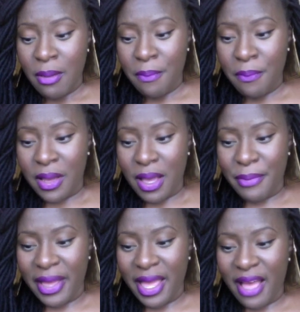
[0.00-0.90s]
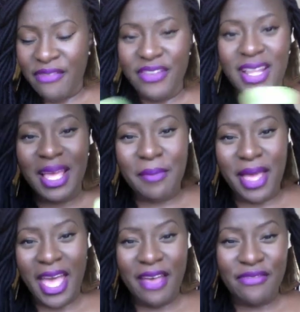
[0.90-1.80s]
But I feel like my
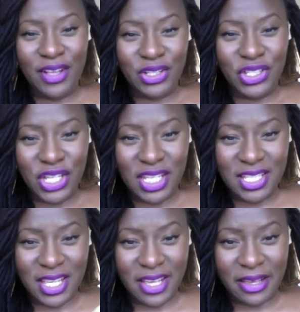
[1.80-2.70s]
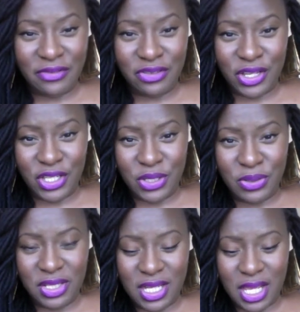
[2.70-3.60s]
hair felt dirtier after I
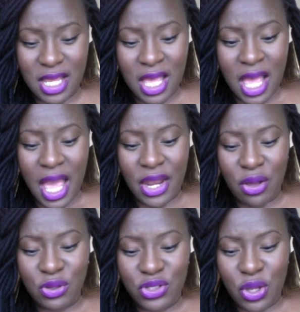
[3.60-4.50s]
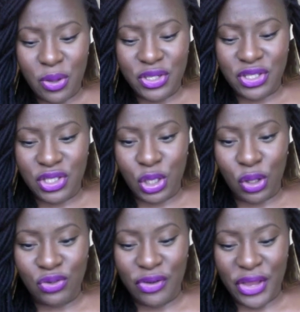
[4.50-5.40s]
used it. And also, it just
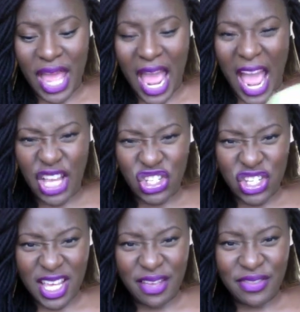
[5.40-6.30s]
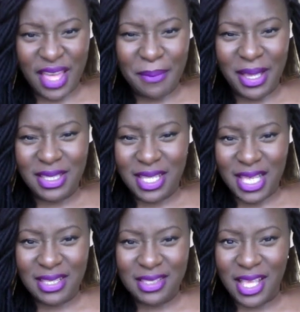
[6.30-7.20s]
looked very ashy, if that makes
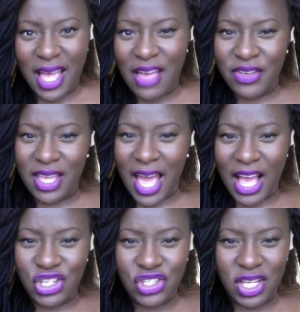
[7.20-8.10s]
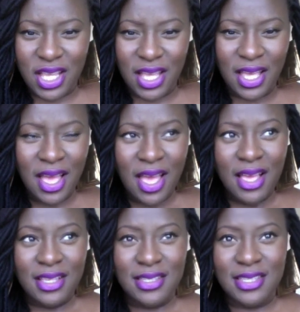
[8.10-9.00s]
sense. Like having an ashy,
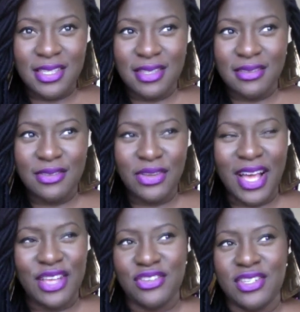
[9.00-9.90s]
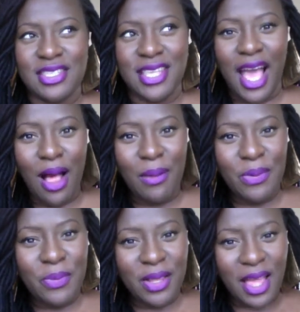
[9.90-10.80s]
not ashy scalp,
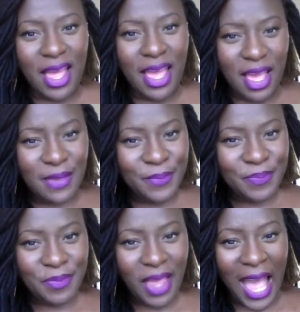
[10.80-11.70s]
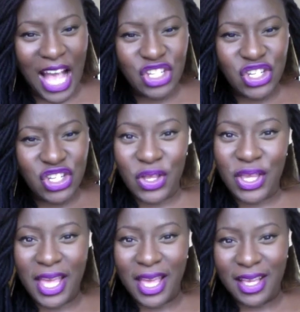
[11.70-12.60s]
but like ashy
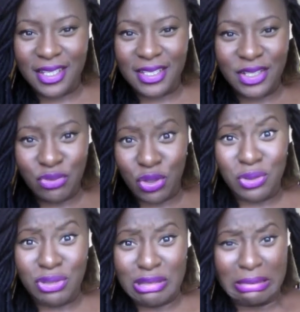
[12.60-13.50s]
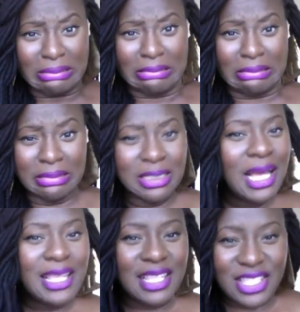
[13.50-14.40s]
looking roots.
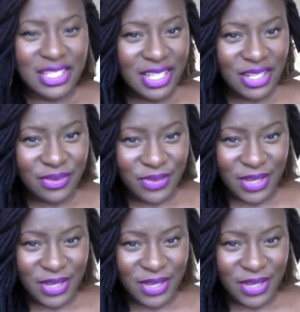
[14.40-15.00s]
It just didn't